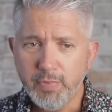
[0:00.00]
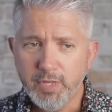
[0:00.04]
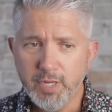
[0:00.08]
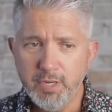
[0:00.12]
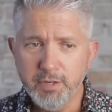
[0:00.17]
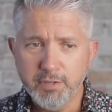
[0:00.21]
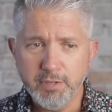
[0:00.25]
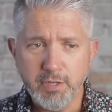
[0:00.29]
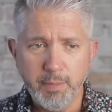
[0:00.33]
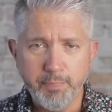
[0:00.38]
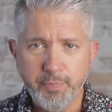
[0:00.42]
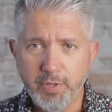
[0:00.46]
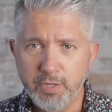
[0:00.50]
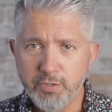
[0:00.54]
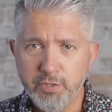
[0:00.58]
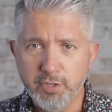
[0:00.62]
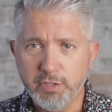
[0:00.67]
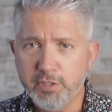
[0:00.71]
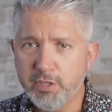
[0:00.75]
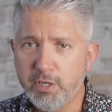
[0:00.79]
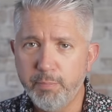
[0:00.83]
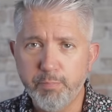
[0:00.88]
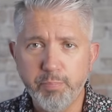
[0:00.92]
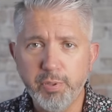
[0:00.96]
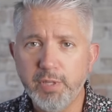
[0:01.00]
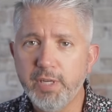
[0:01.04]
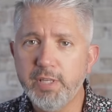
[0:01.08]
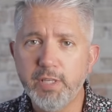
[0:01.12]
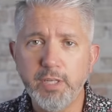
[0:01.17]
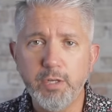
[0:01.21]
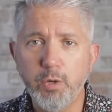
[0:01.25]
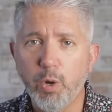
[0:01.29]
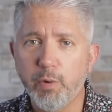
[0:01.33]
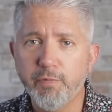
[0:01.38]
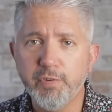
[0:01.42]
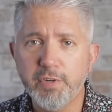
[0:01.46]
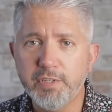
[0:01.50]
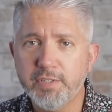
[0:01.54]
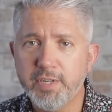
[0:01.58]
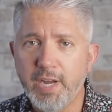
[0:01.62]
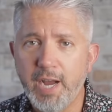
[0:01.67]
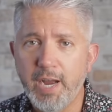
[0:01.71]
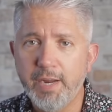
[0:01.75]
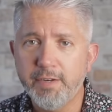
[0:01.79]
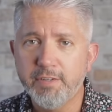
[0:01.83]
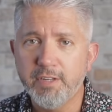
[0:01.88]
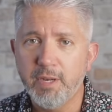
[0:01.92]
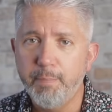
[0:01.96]
is something just completely
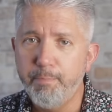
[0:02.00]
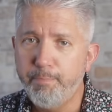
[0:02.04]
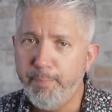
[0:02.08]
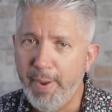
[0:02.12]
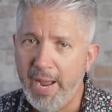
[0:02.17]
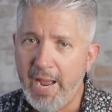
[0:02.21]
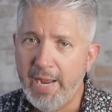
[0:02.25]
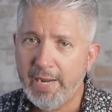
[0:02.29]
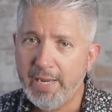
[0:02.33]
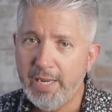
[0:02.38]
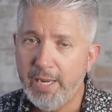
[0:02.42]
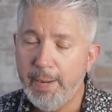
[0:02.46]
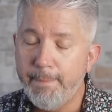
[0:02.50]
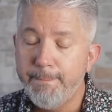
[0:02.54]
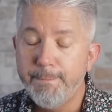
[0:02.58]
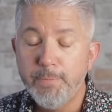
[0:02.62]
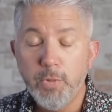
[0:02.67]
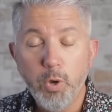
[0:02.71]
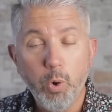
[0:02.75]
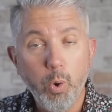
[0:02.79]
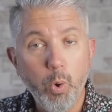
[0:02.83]
oversized and baggy